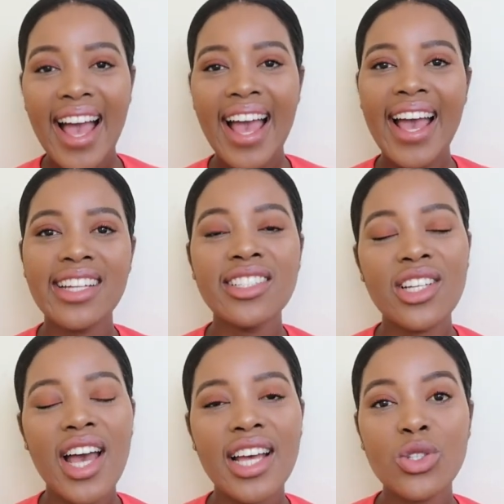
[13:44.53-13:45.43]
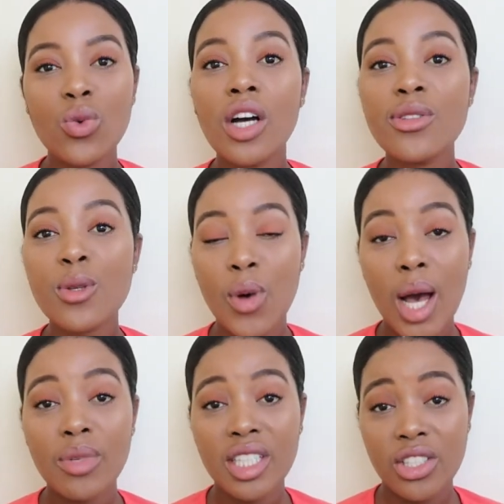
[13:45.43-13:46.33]
and you want to
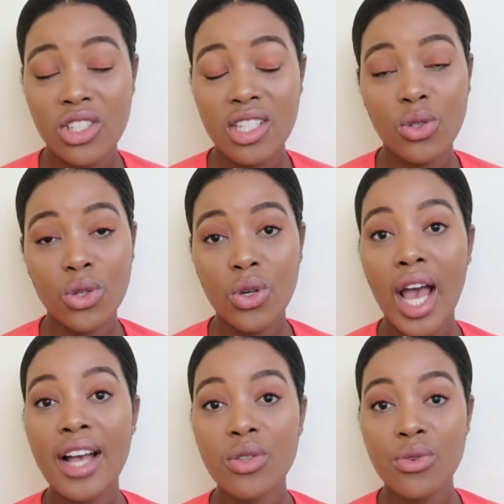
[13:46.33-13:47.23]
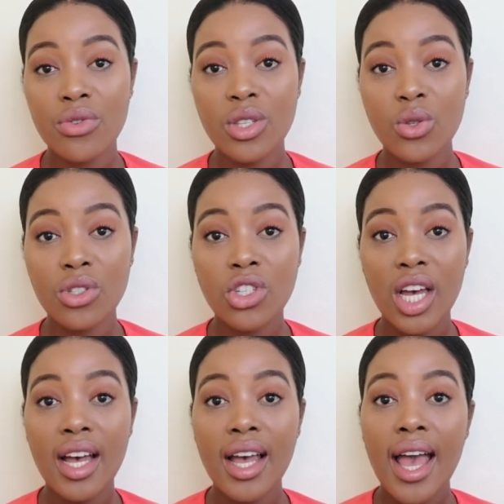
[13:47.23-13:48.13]
publish, you know, as a
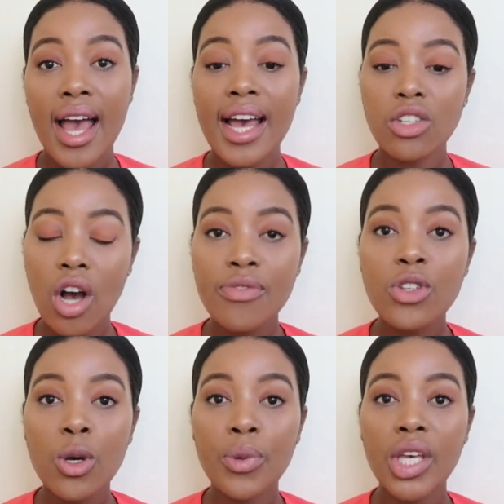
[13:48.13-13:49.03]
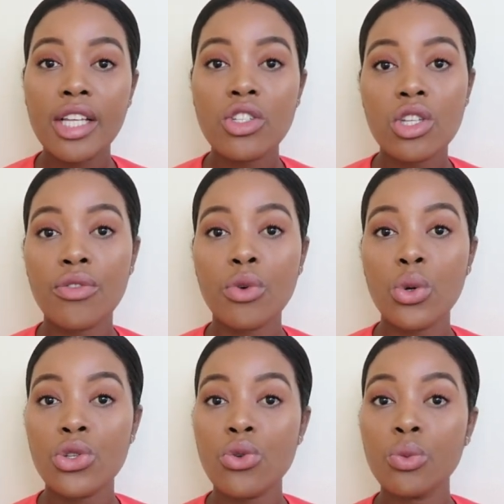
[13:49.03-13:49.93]
researcher. And after your PhD, of
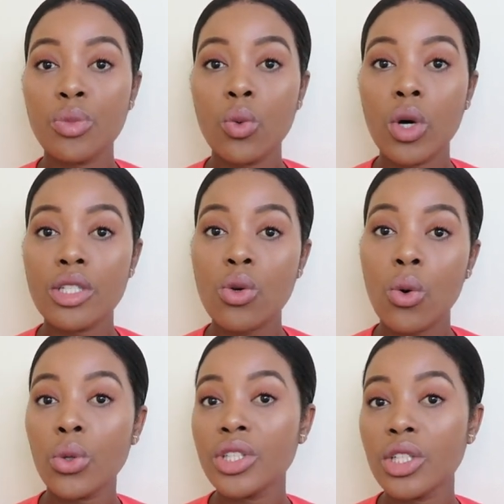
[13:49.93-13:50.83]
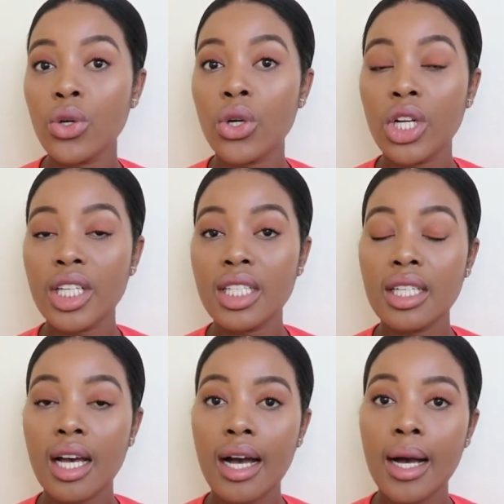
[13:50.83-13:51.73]
course, you would be what's called an
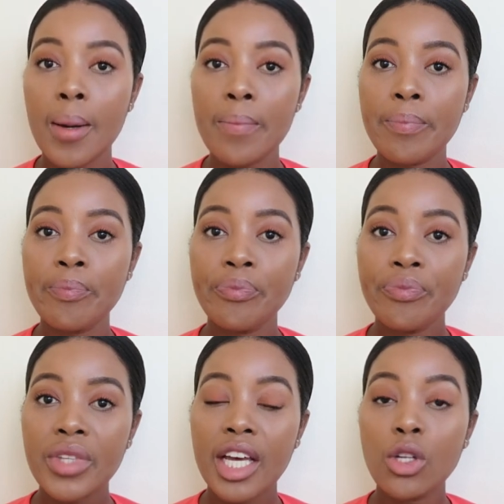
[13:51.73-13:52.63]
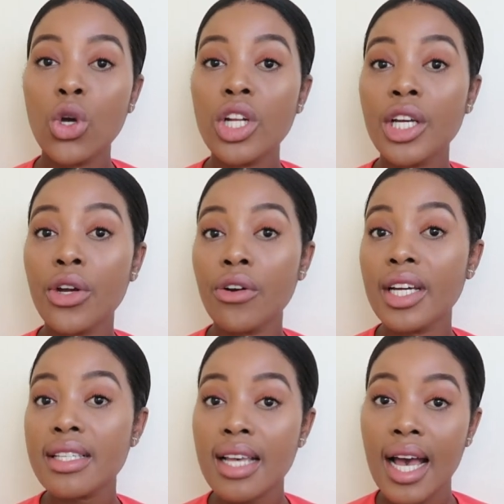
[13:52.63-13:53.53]
early
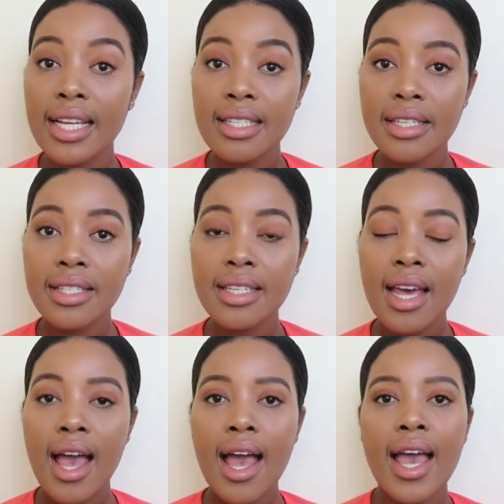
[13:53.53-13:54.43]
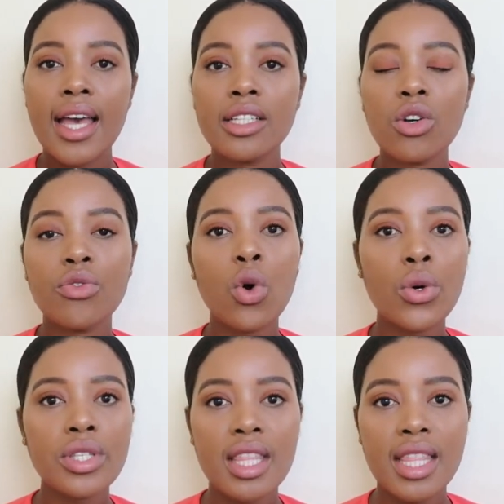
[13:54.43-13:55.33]
career scientist, and of
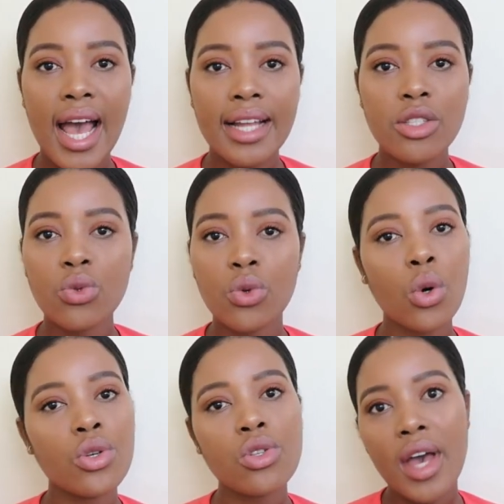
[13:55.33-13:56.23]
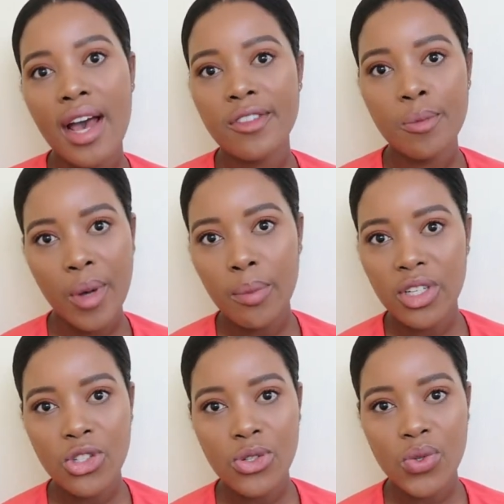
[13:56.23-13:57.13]
course in that you'd also have to
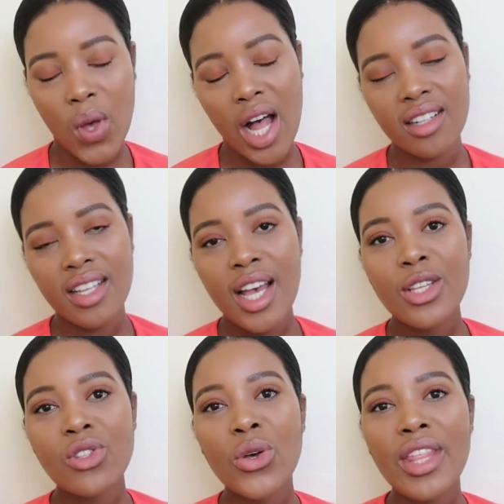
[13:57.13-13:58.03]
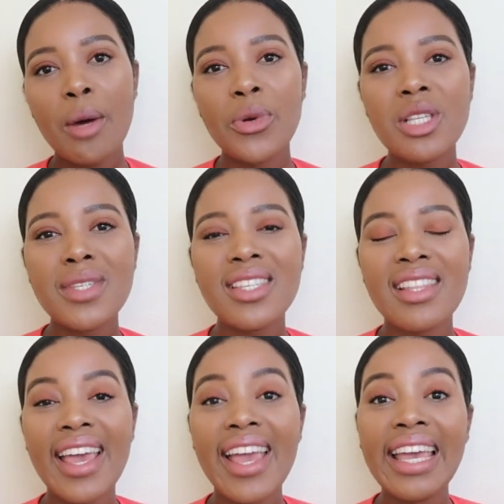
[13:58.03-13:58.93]
publish as well. So that brings me to
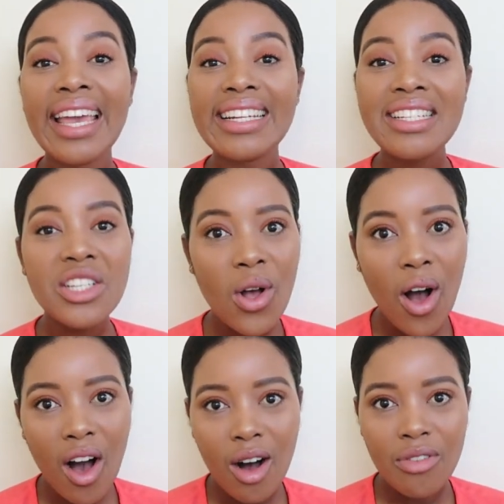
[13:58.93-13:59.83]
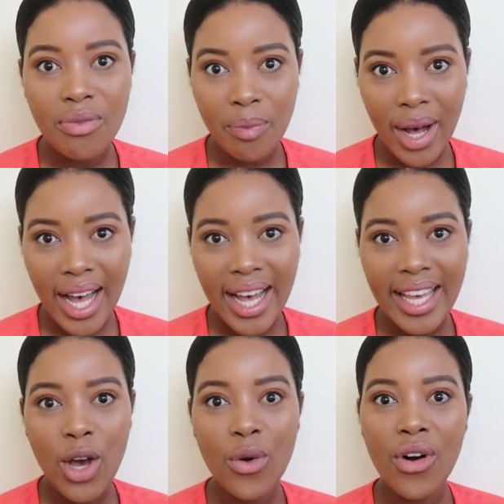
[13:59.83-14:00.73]
the end of
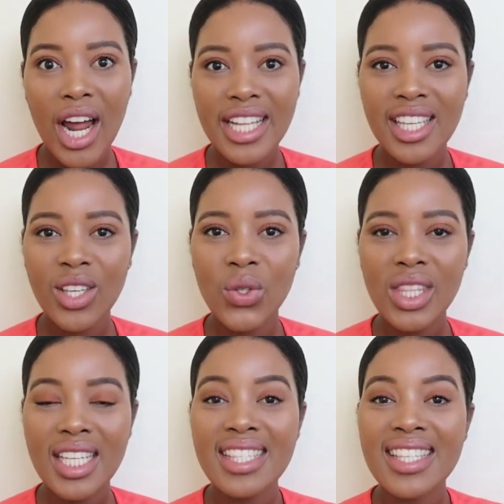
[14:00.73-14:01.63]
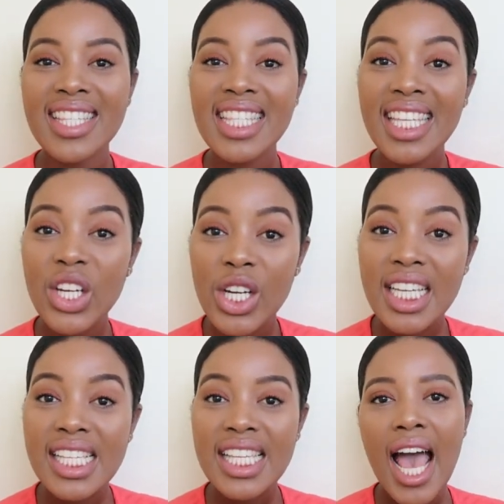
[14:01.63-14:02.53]
my writing your thesis
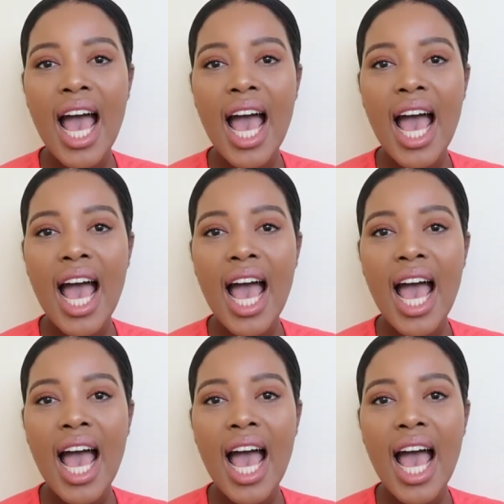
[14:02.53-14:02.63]
series,